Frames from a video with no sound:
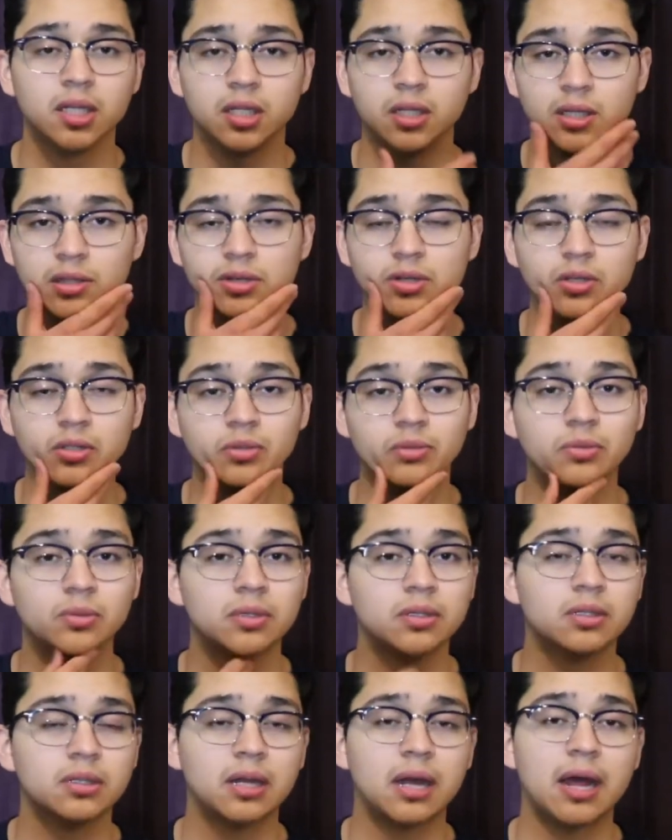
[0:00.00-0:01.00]
You know,
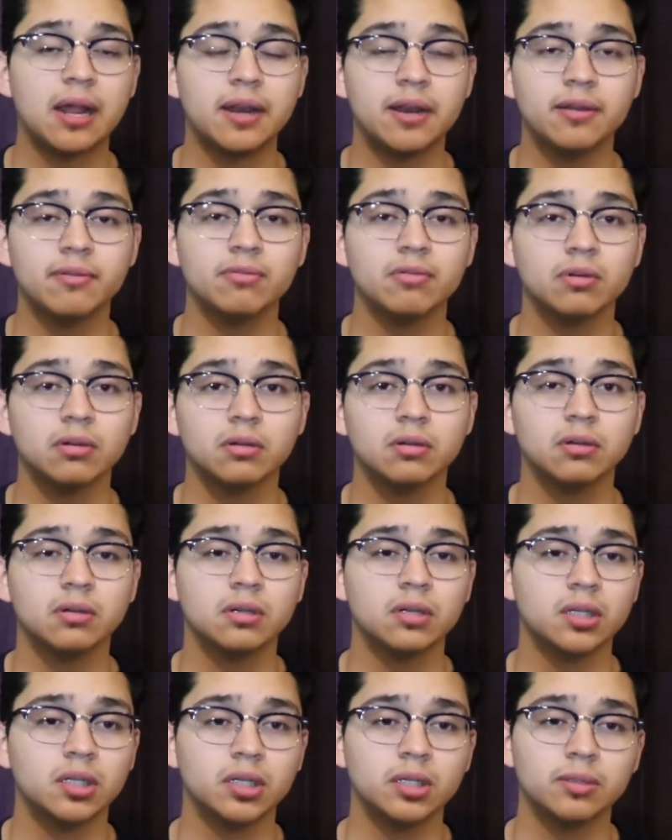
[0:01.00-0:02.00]
I never
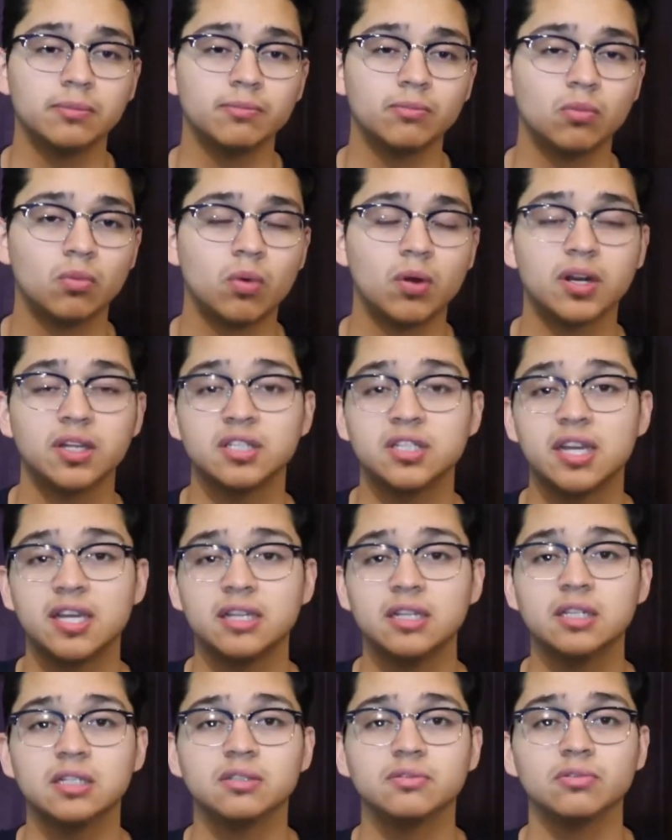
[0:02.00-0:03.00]
um, want to take
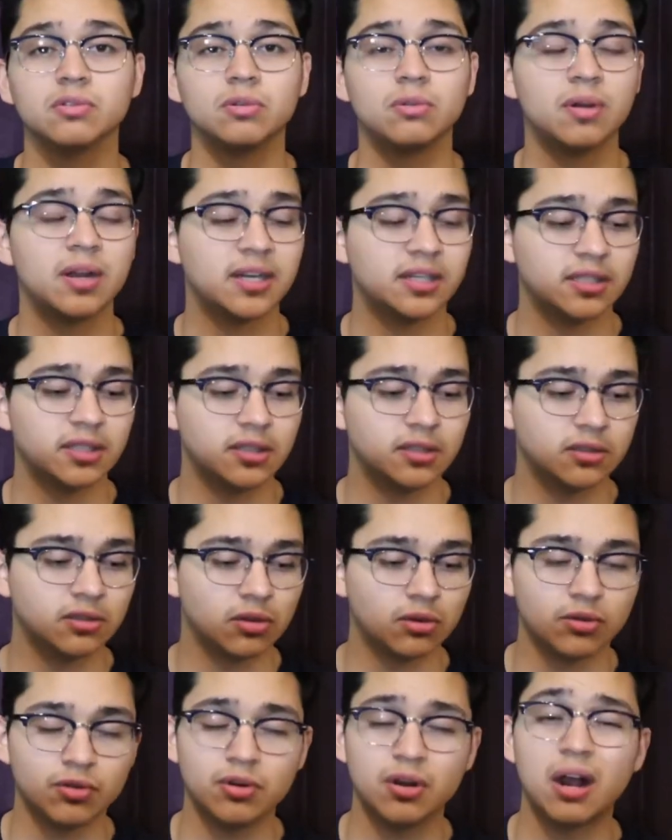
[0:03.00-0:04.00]
this for granted. So,
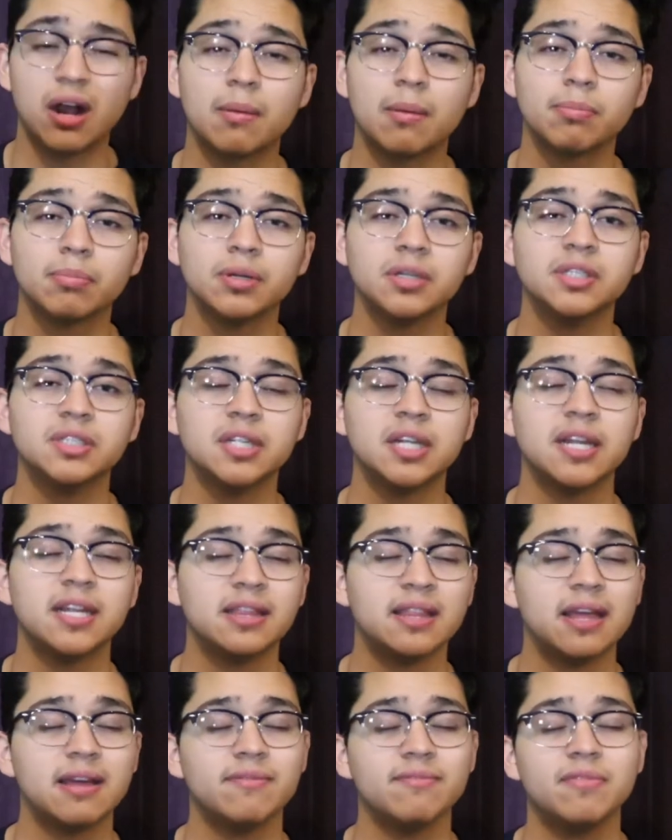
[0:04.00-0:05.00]
you know, appreciate
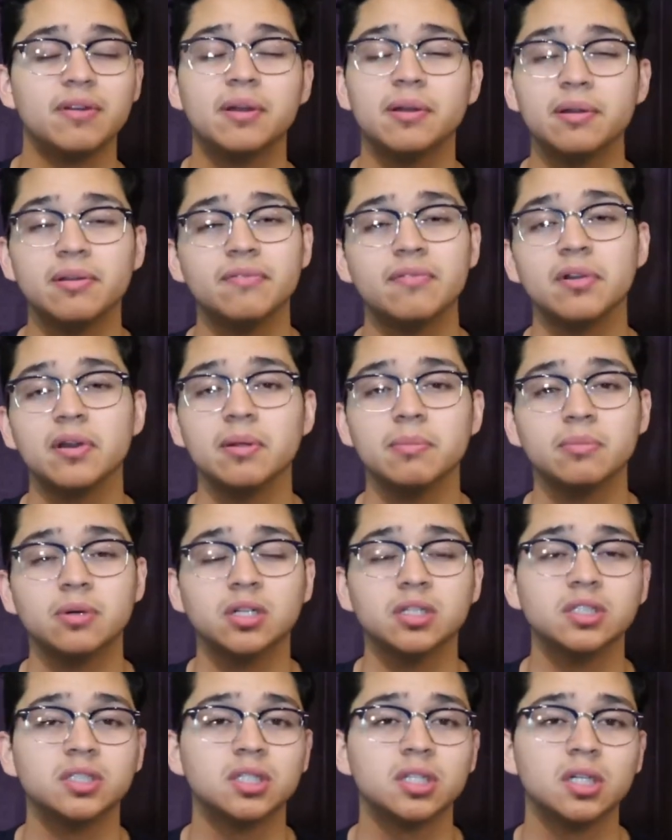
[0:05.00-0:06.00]
that very, very
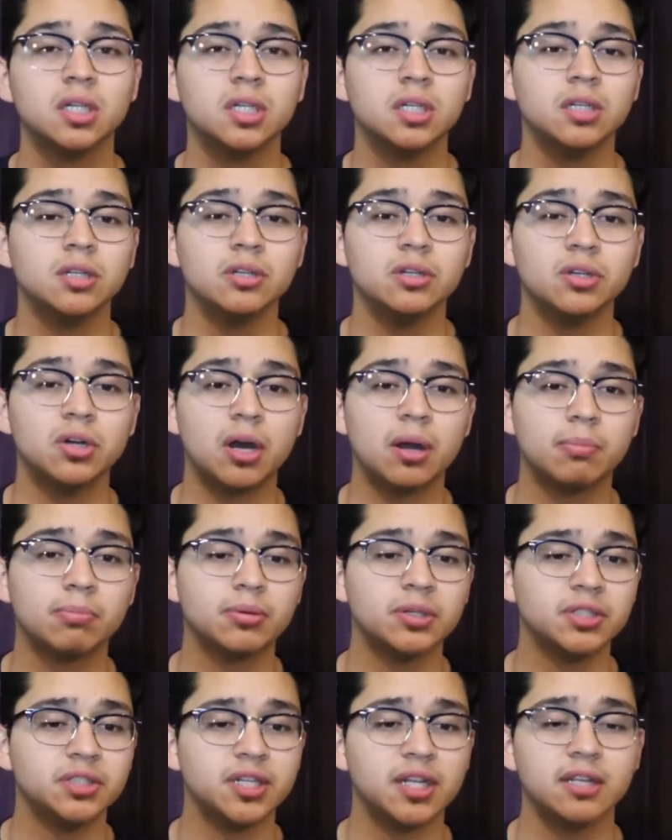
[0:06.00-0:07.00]
much. You know, I
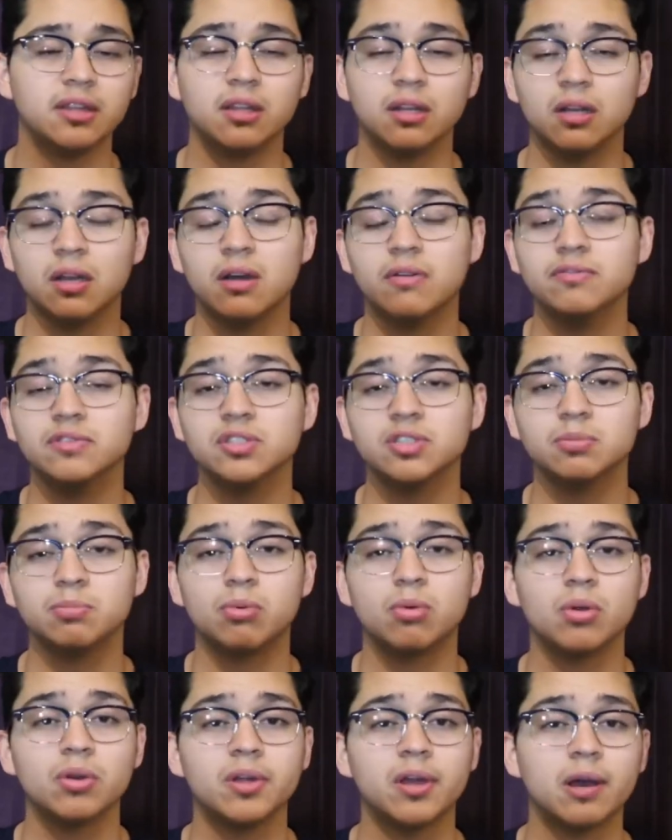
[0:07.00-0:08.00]
appreciate the love and
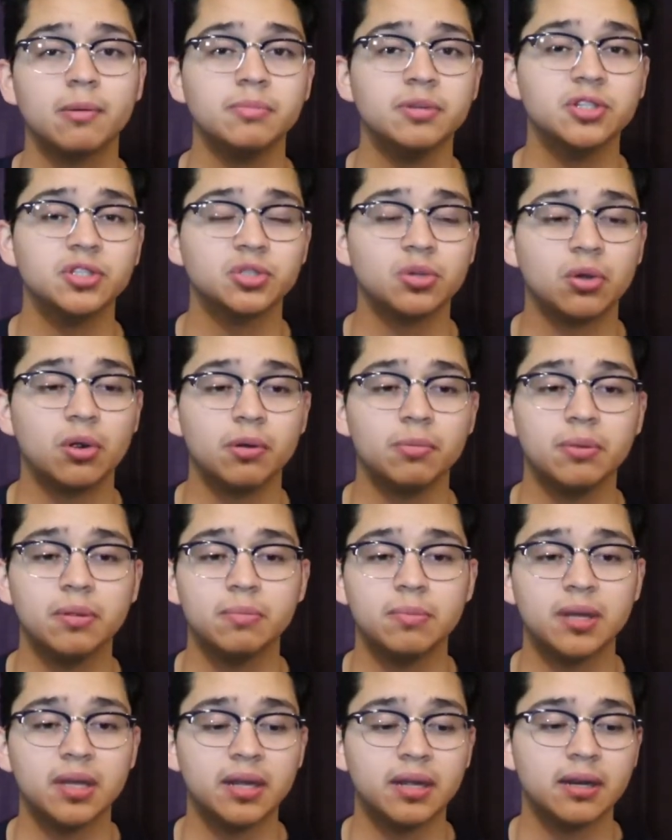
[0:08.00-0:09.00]
support y'all be showing me,
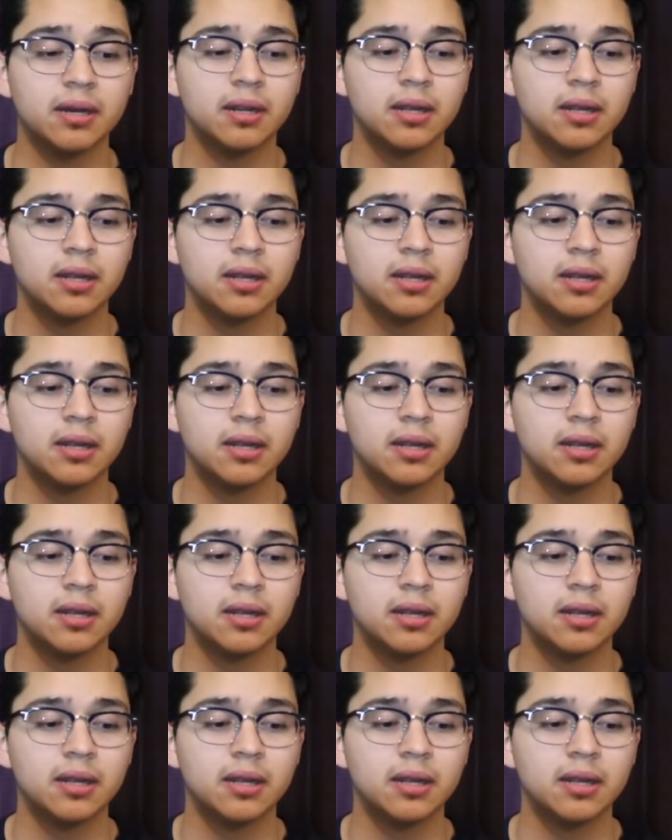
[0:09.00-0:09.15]
man.